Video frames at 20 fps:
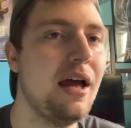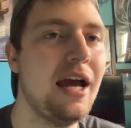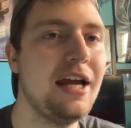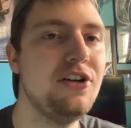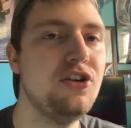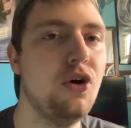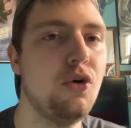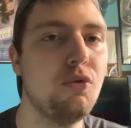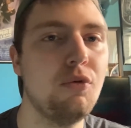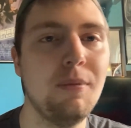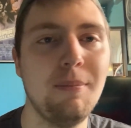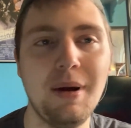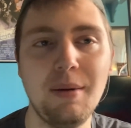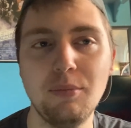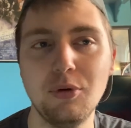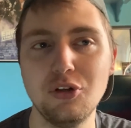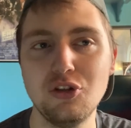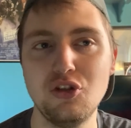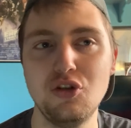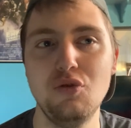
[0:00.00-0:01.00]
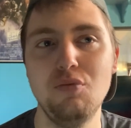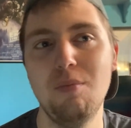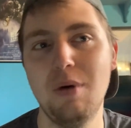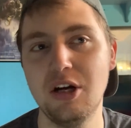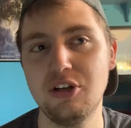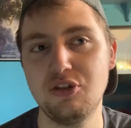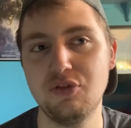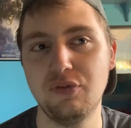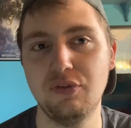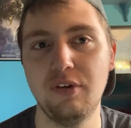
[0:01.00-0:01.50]
I don't remember too
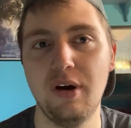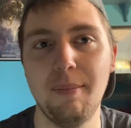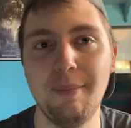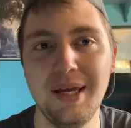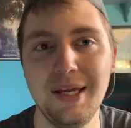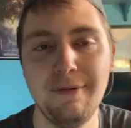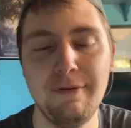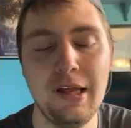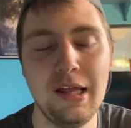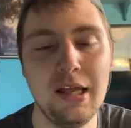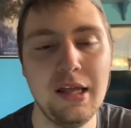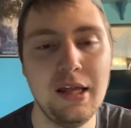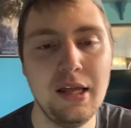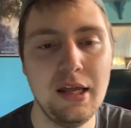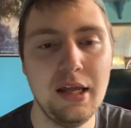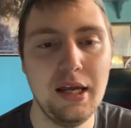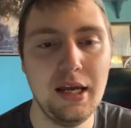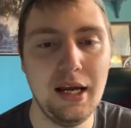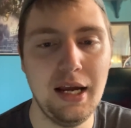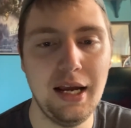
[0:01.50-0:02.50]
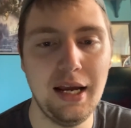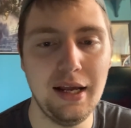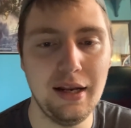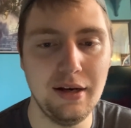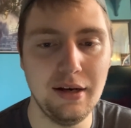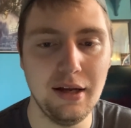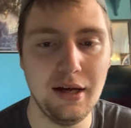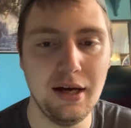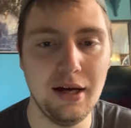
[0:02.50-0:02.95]
much from it, and